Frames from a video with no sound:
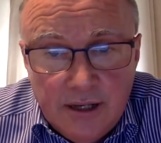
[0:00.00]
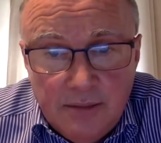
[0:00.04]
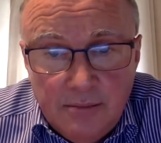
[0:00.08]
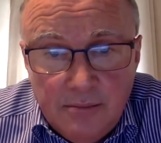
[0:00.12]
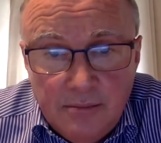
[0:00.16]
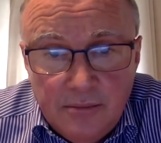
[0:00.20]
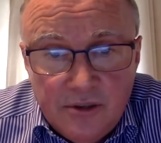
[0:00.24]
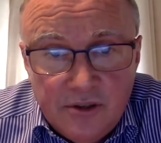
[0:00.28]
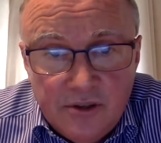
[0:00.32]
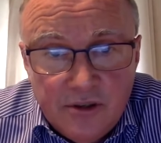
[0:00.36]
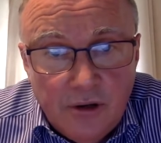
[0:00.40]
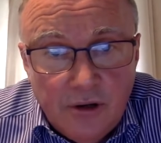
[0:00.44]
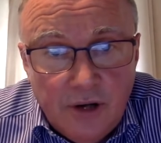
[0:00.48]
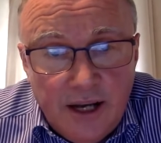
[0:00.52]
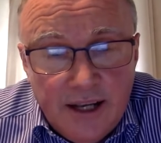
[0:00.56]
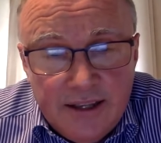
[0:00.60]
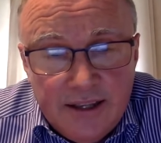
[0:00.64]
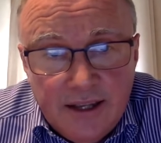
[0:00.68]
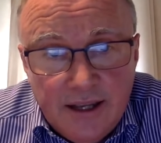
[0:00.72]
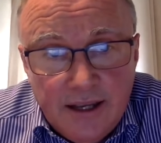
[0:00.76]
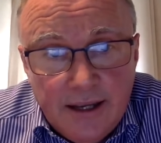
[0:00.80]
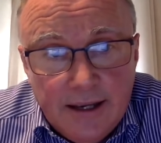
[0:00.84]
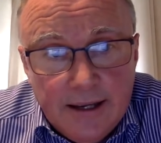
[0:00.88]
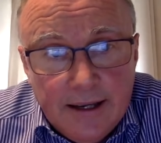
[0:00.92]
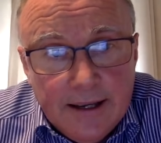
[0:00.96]
Um, so
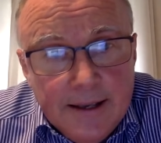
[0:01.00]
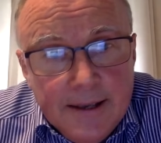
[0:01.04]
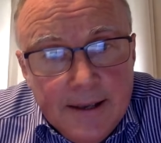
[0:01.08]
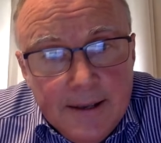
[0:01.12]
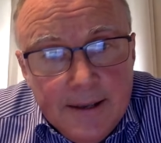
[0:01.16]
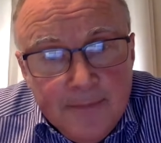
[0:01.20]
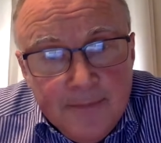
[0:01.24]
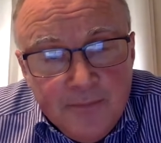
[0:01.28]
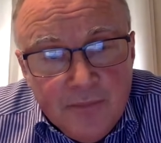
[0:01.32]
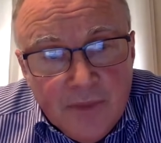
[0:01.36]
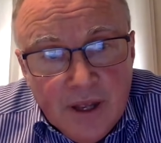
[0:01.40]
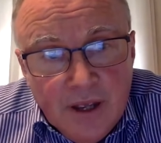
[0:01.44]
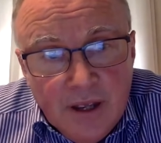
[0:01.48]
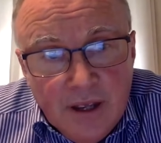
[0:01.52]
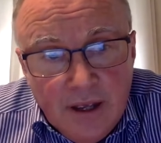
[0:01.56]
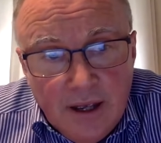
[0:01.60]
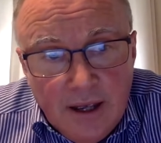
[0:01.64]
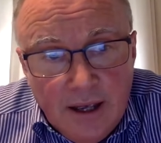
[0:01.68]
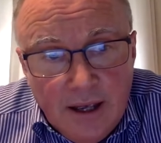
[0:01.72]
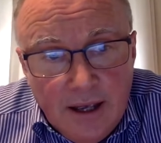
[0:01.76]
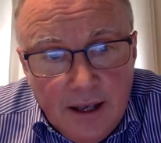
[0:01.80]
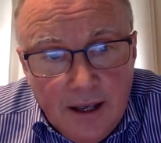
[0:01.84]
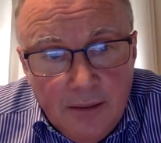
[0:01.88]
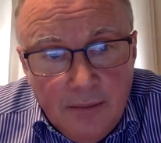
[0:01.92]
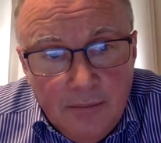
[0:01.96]
I think
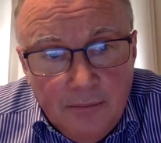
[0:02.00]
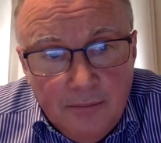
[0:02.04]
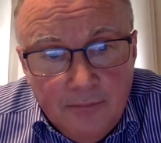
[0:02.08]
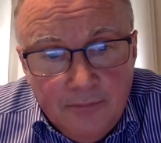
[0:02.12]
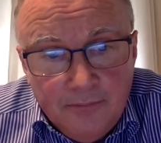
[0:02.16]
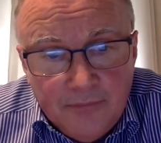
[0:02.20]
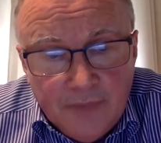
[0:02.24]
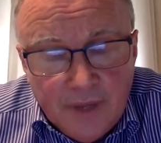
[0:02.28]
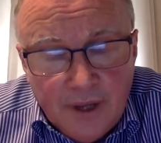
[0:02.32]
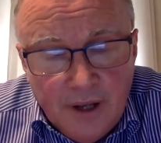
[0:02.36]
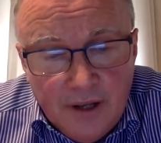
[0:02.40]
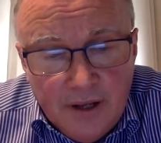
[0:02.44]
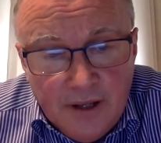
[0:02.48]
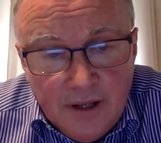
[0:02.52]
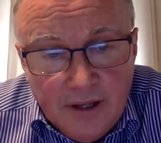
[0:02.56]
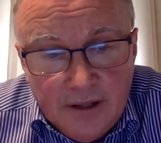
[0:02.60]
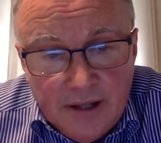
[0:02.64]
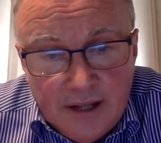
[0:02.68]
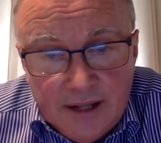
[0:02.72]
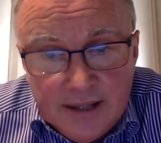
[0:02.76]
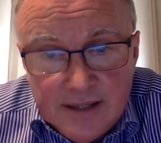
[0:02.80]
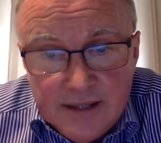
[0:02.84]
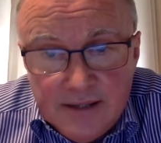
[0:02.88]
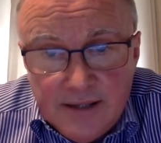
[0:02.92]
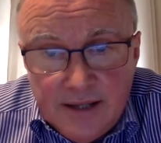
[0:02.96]
um, I
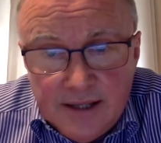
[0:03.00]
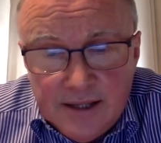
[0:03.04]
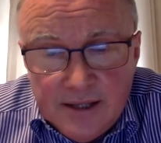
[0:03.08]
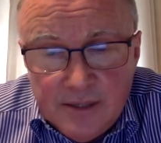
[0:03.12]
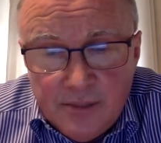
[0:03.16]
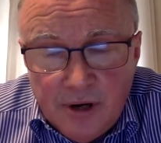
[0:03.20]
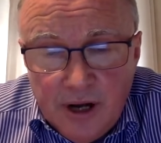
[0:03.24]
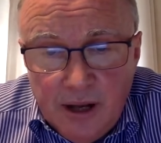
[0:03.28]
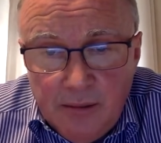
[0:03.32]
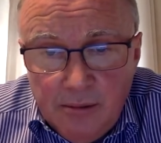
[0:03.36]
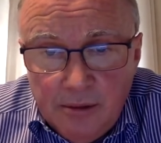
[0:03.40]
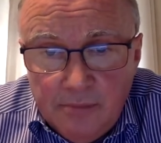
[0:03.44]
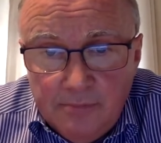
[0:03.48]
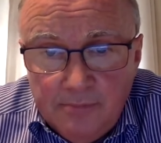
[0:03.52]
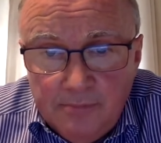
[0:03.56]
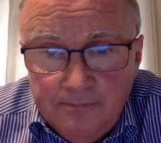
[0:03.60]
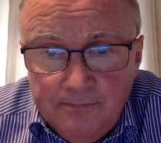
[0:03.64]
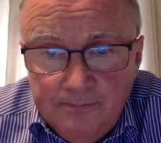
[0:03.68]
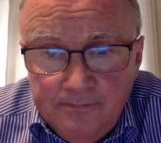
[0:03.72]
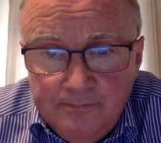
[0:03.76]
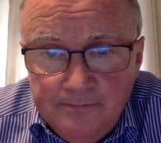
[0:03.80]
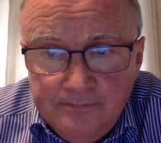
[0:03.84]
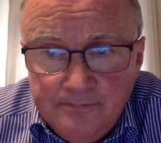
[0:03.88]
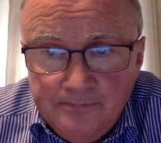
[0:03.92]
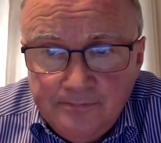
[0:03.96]
think that's that's a
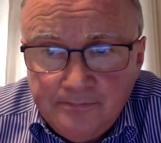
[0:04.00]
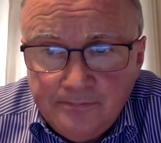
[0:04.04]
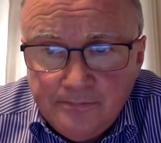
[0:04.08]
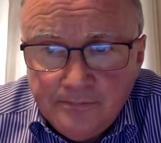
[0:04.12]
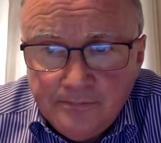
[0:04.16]
problem.